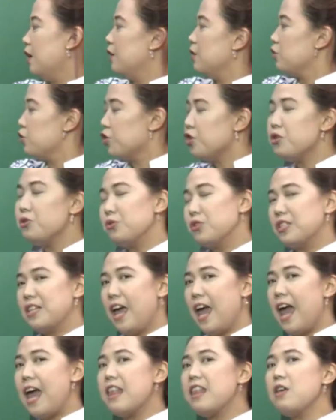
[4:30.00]
choose
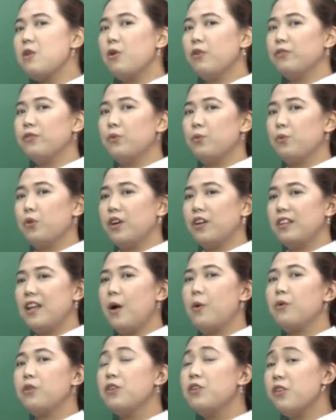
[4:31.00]
any of the word
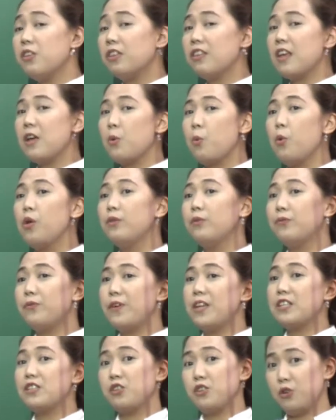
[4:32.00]
that you think will
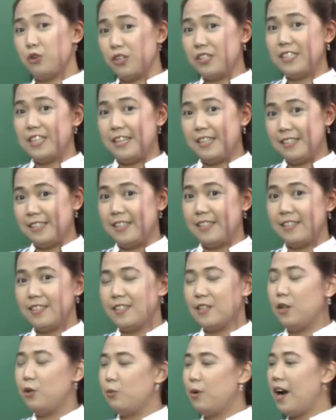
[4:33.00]
fit to your sentence.
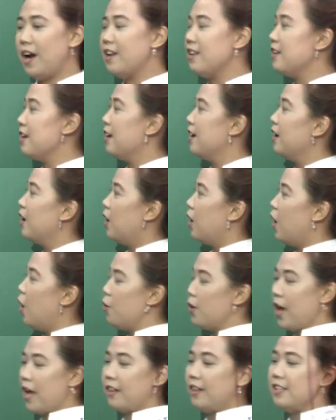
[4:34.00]
All right?
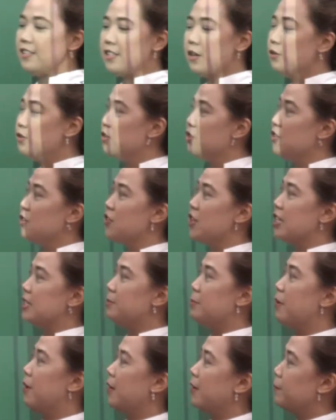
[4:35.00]
Okay, let's go to the next
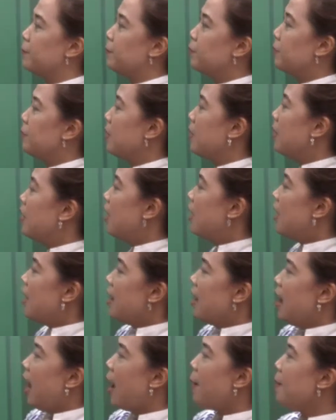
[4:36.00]
part.
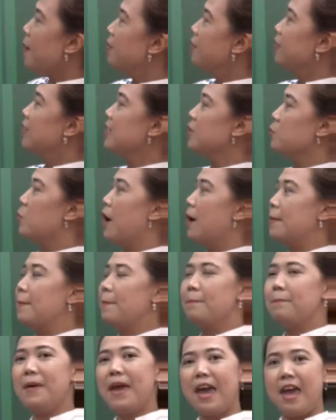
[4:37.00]
How about this one?
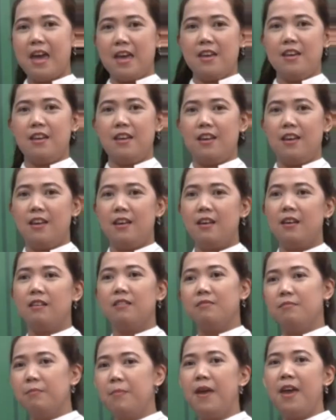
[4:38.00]
Big.
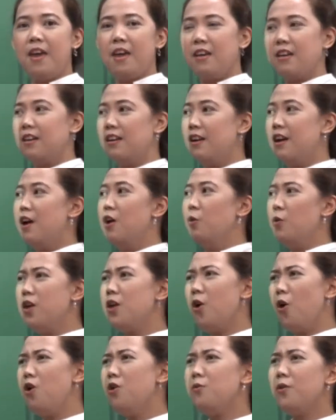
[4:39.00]
Big. We
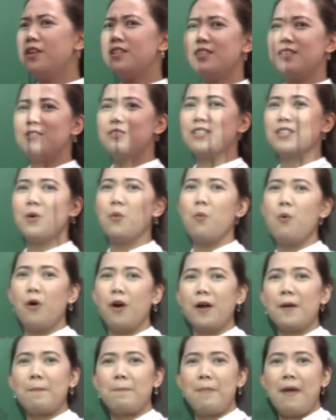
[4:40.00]
always use the
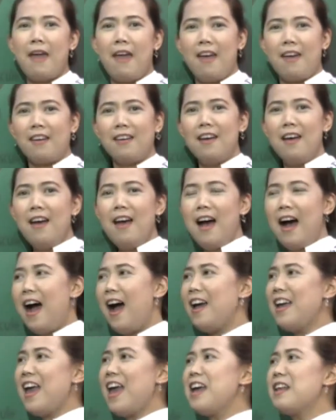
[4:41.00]
word big.
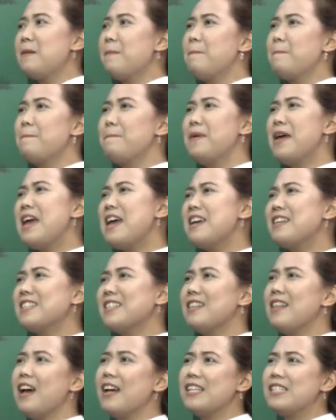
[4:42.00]
I ate a big
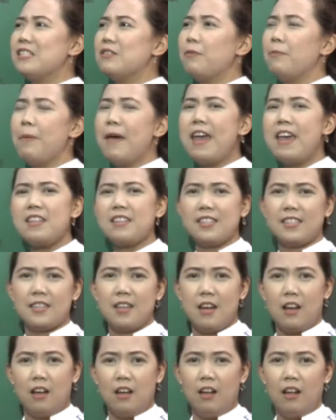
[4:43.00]
slice of
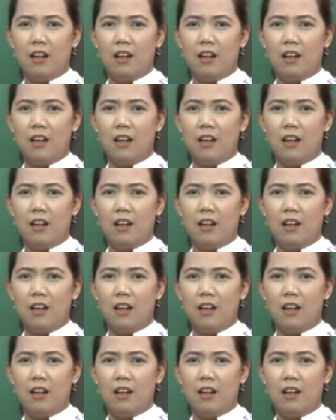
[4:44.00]
pizza.